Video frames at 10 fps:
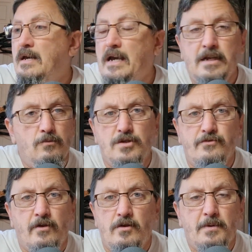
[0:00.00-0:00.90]
and it was a
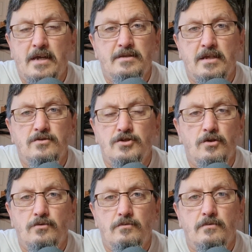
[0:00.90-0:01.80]
very bad thing to do.